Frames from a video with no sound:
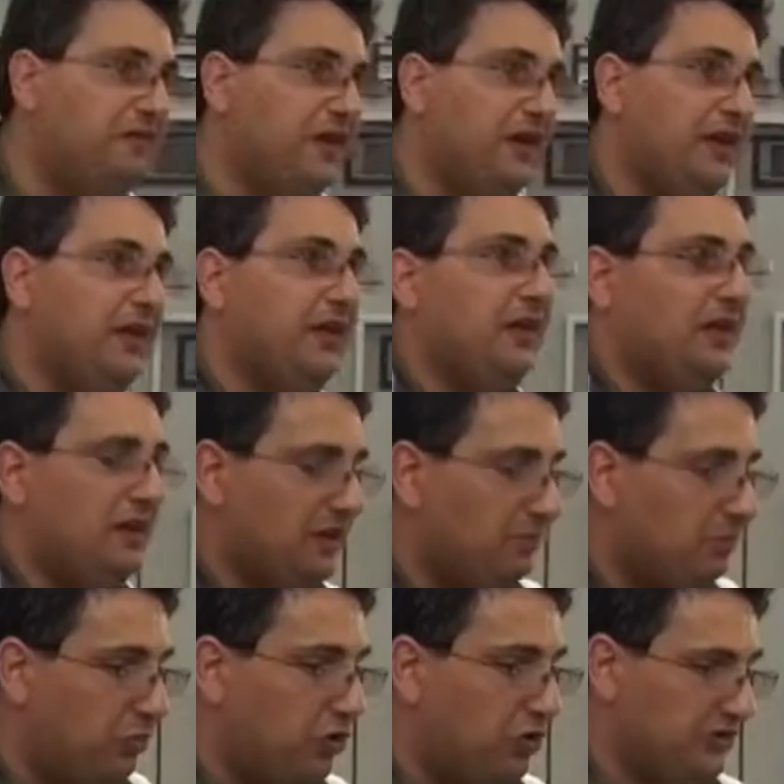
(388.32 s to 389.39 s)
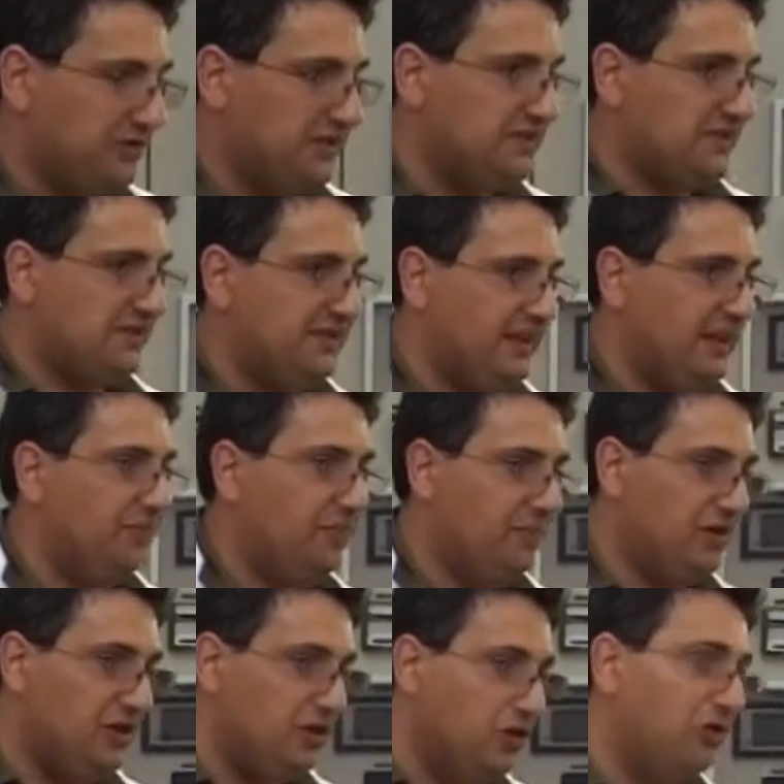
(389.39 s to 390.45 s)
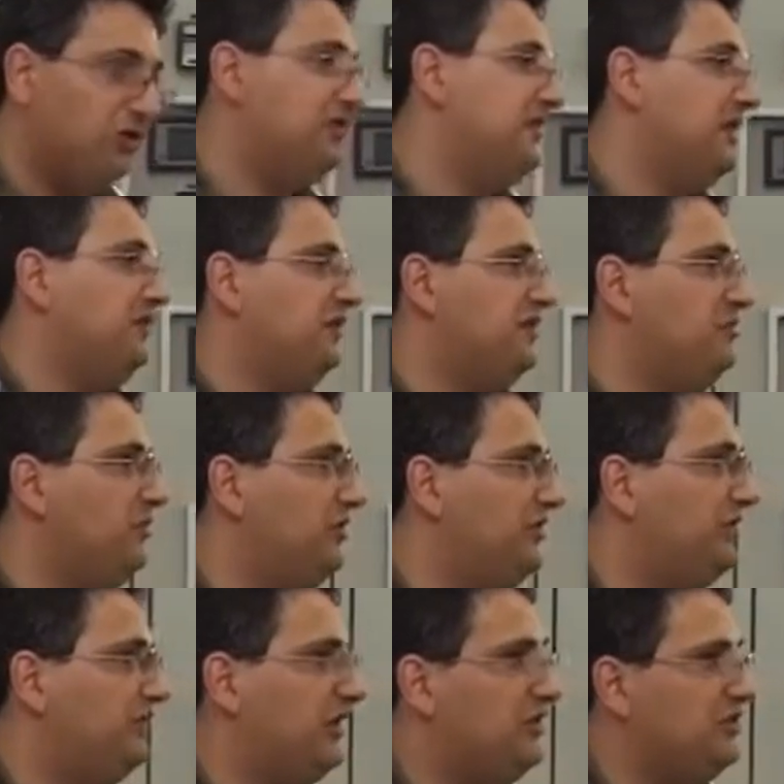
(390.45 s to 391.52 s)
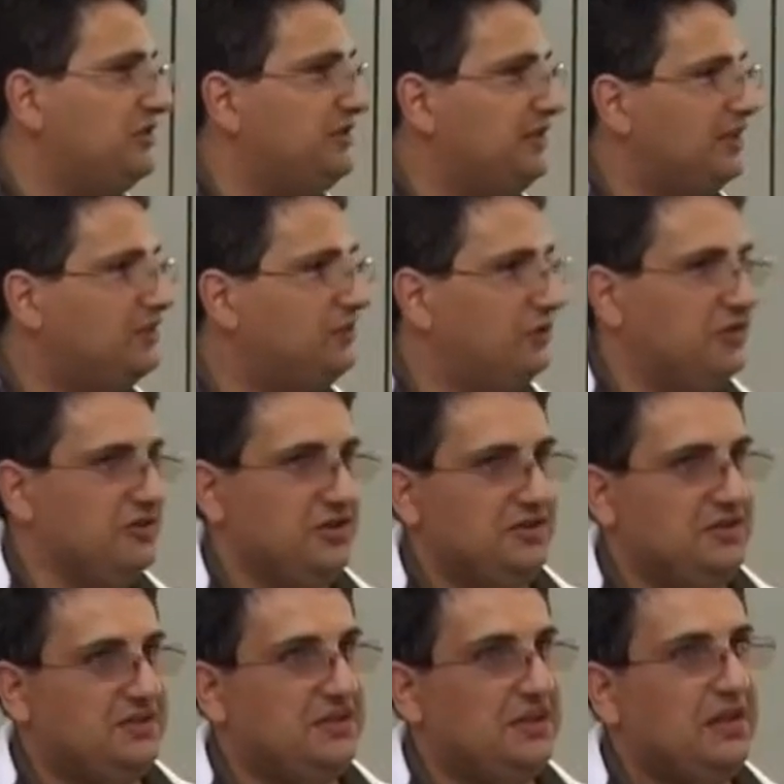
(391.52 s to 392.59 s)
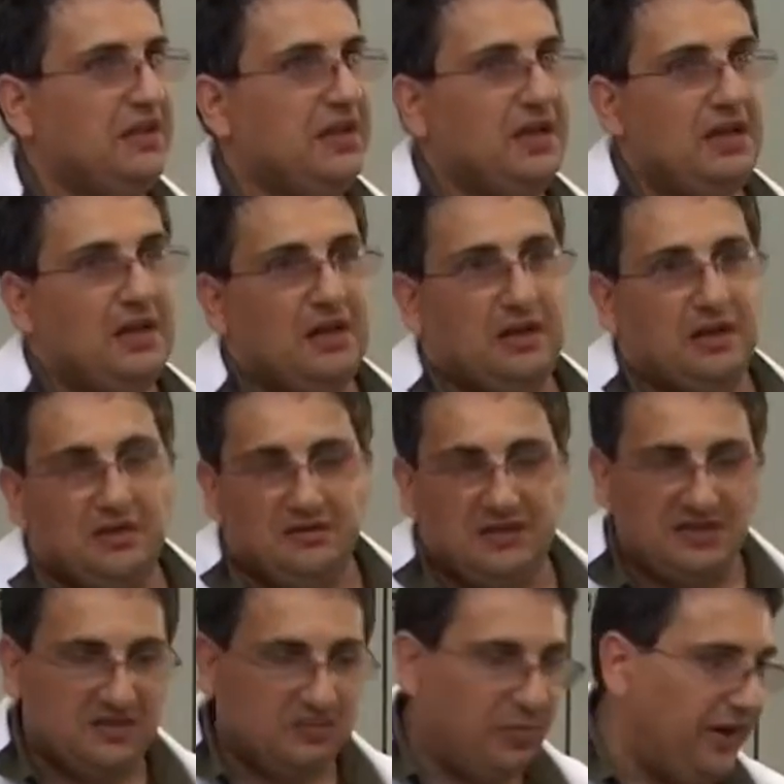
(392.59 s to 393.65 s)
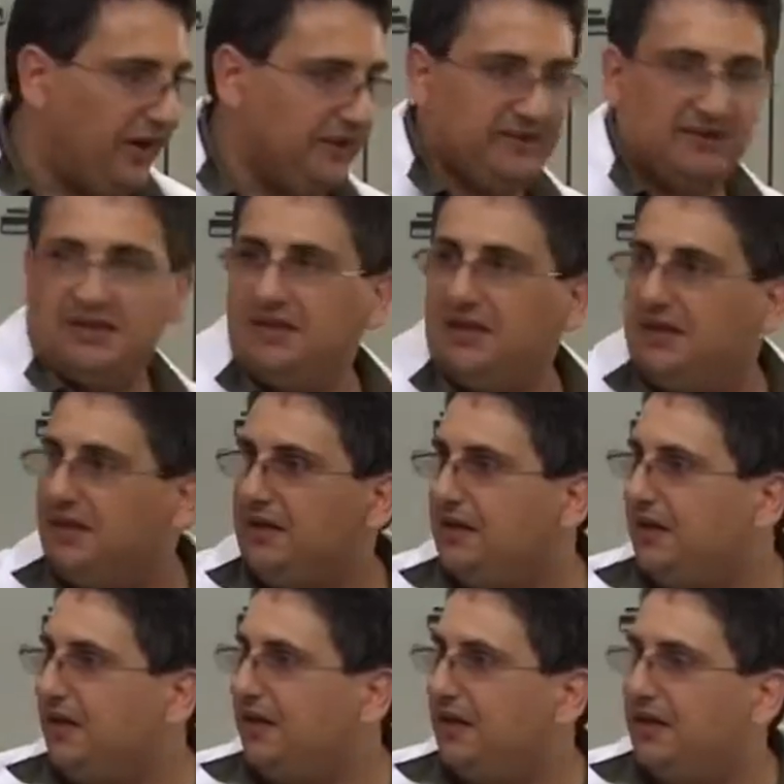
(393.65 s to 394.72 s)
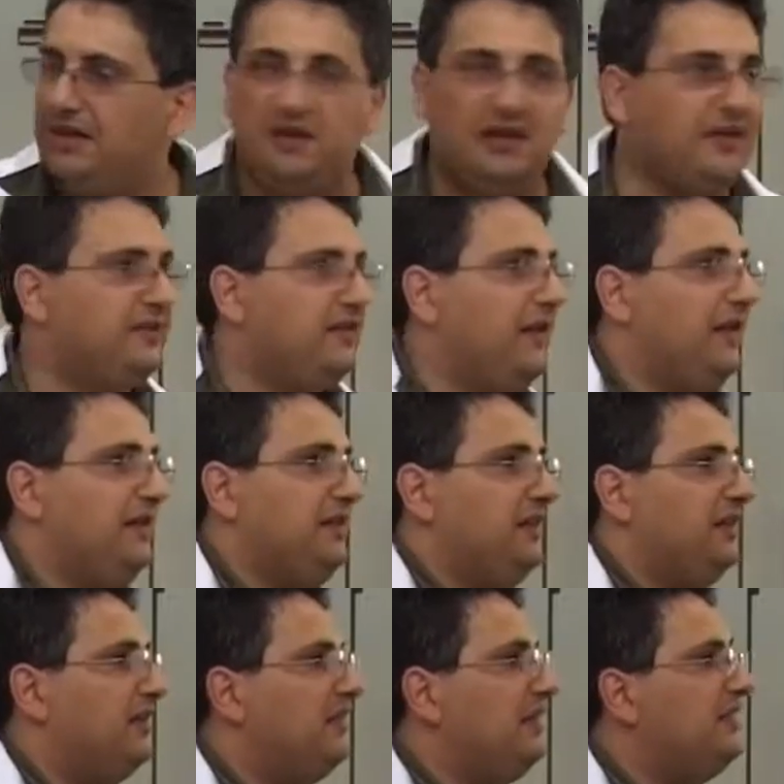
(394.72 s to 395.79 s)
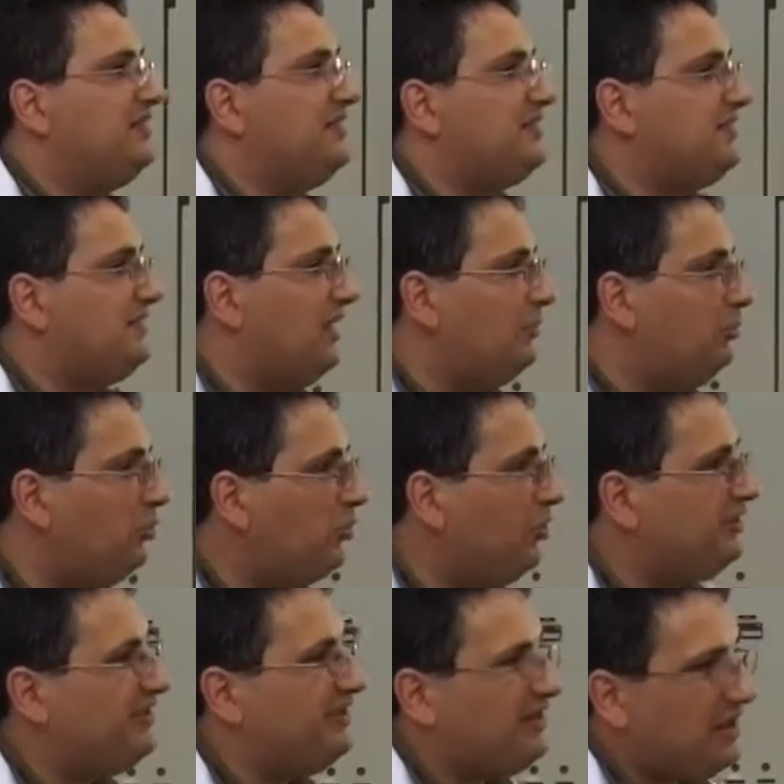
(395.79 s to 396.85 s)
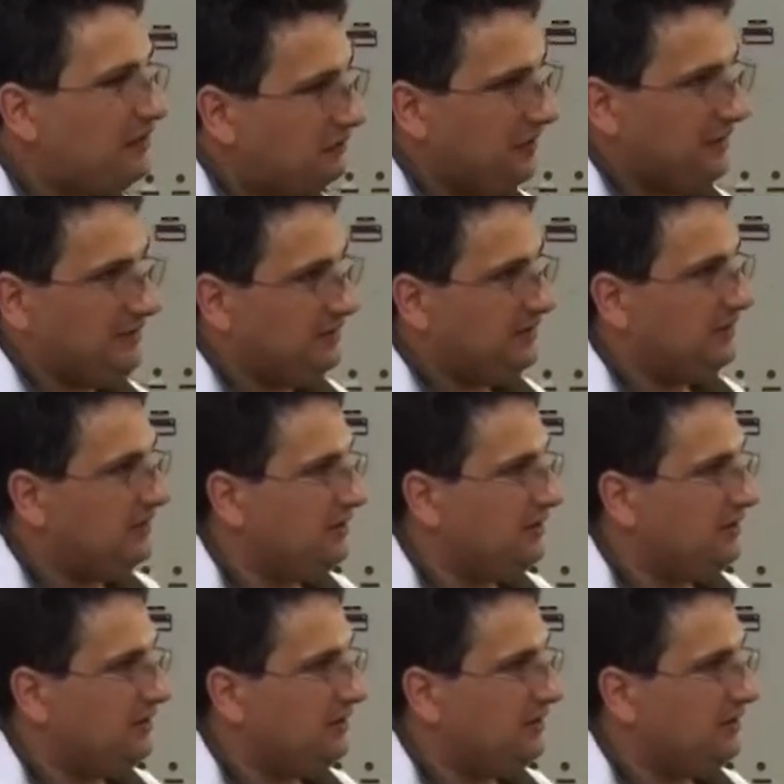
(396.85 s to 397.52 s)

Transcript: very important step in all surface modification technologies. Despite nitriding is a somewhat rougher